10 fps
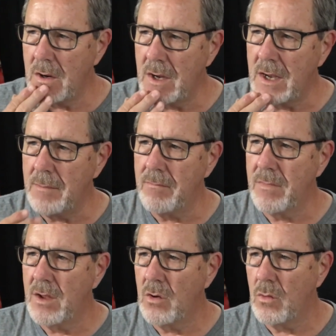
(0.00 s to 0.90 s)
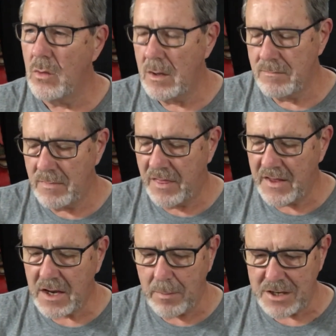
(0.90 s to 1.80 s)
to
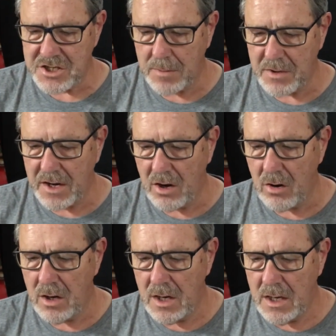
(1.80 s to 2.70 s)
think about something here.